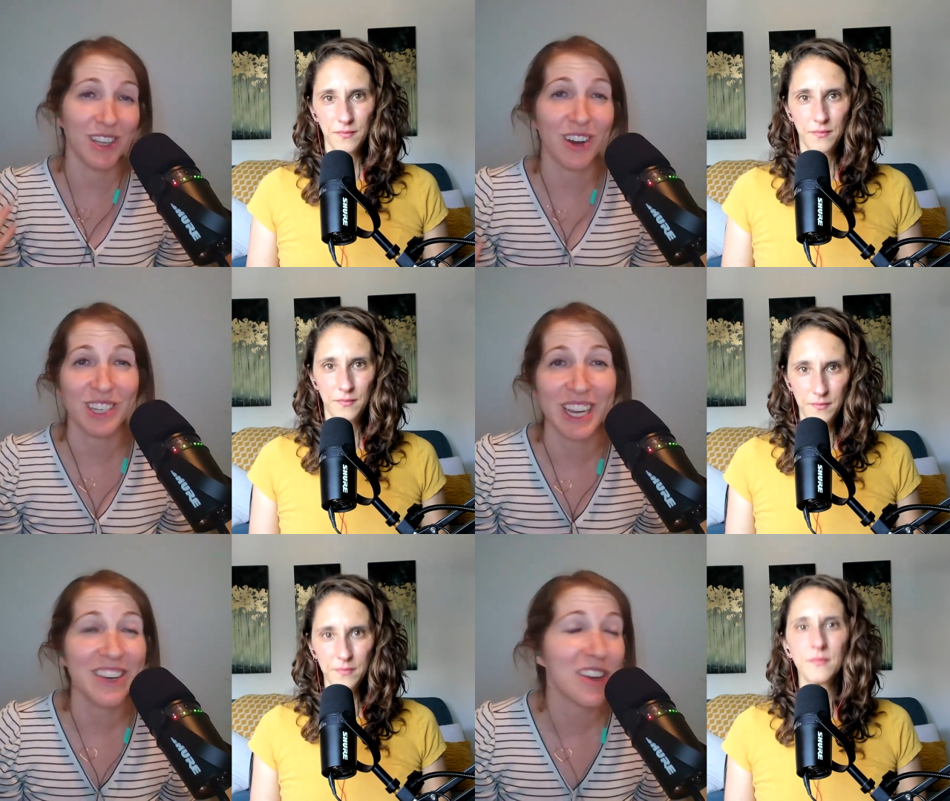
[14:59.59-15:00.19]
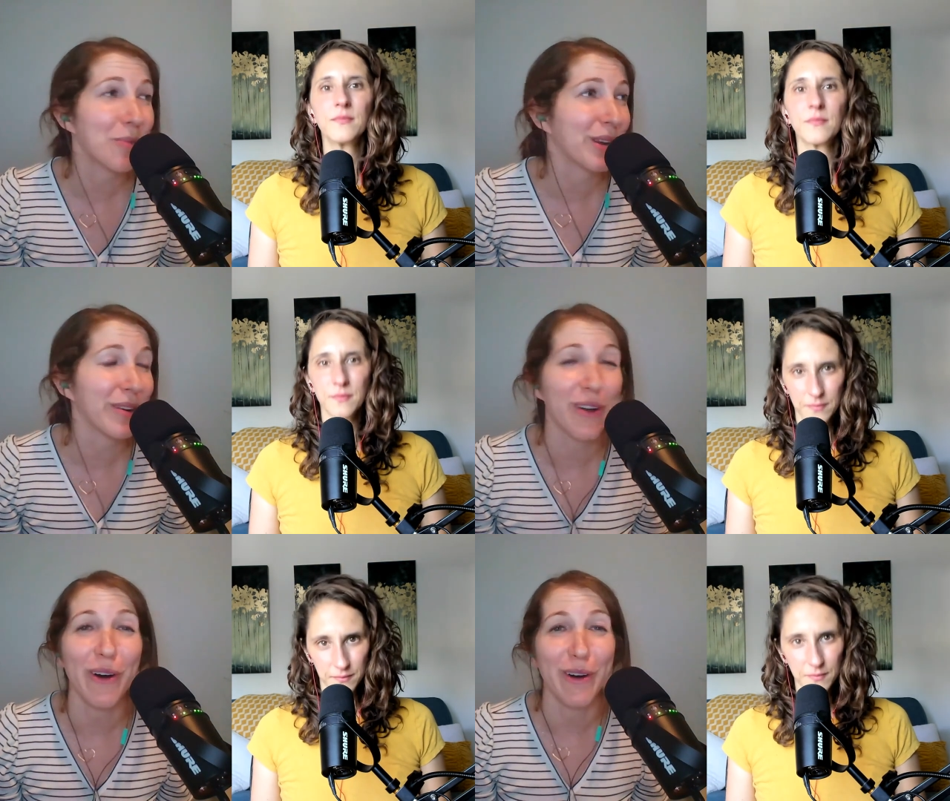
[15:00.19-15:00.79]
Speaker 1: It's hard to, you know, we
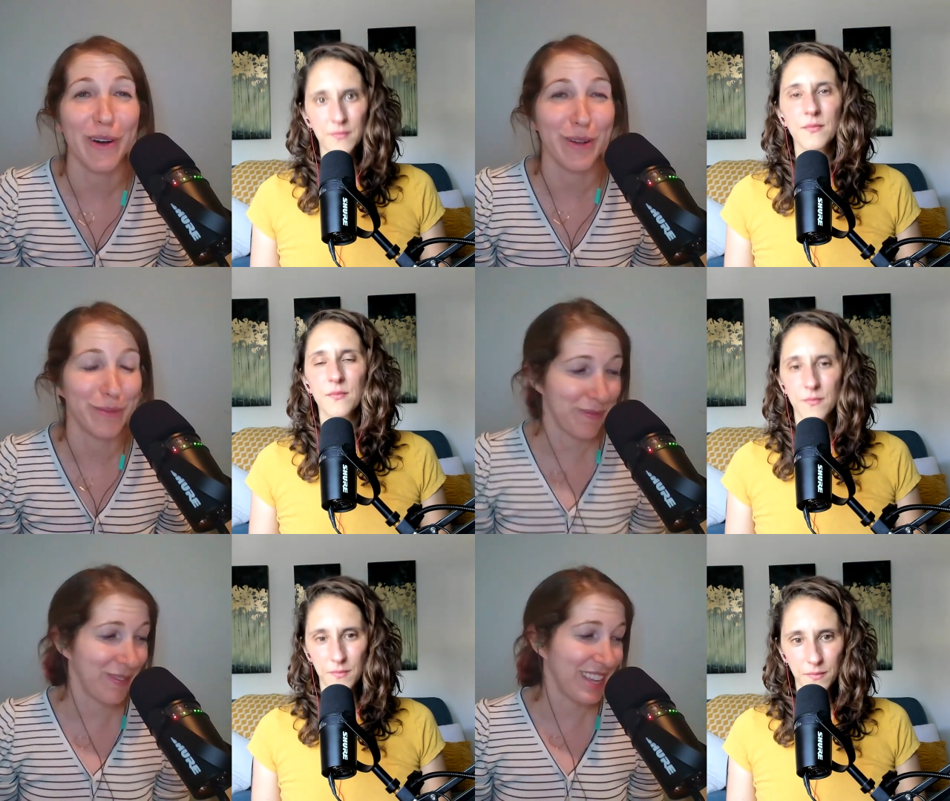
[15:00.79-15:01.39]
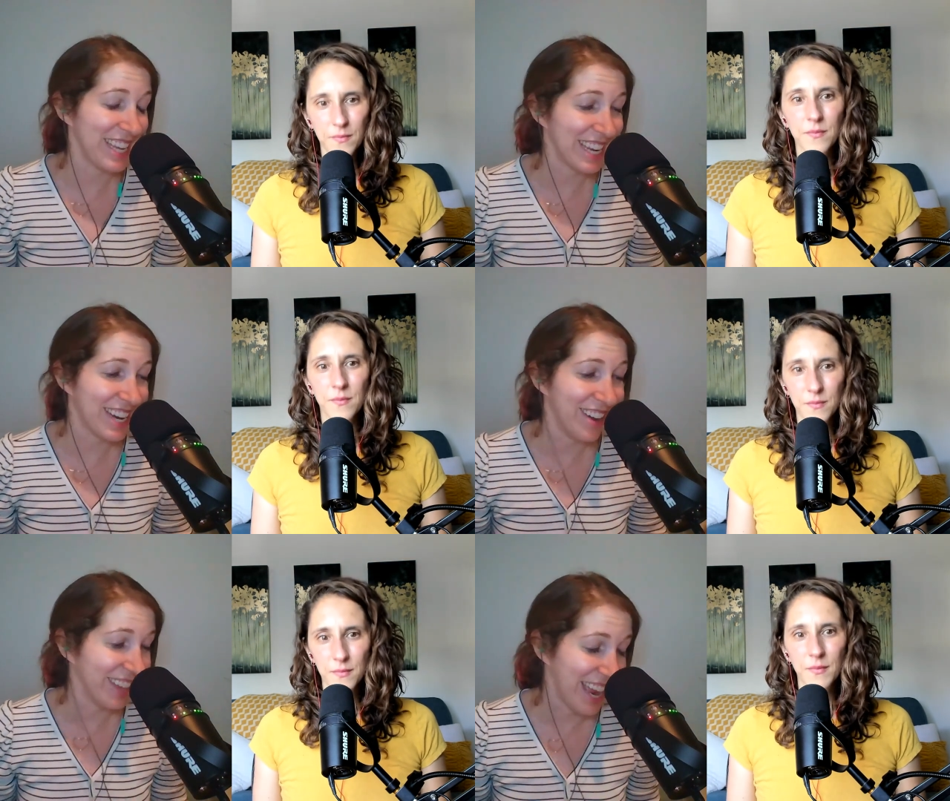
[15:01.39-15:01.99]
don't all,
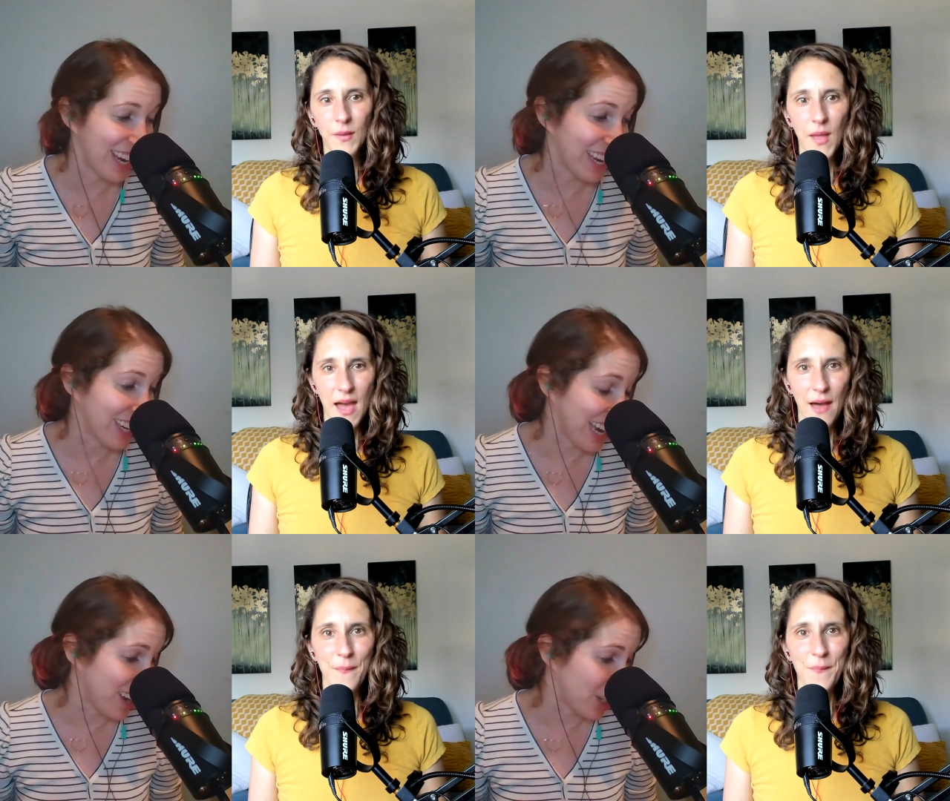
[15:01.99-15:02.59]
you know, like, yeah.